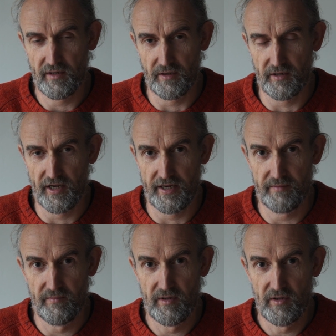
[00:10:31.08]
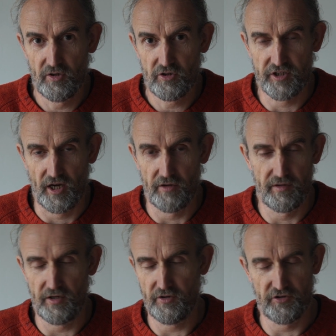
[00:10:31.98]
Okay, so
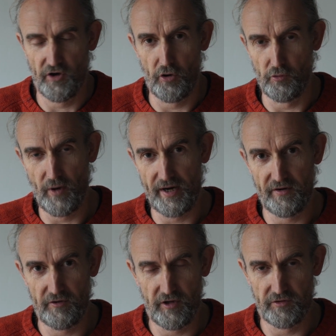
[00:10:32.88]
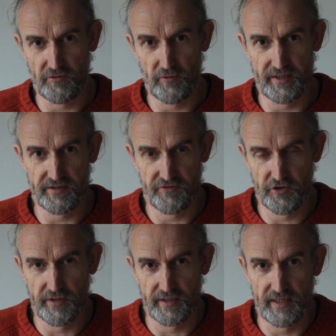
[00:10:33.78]
there's a load of ways of
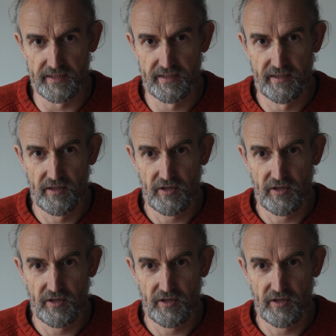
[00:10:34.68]
doing this.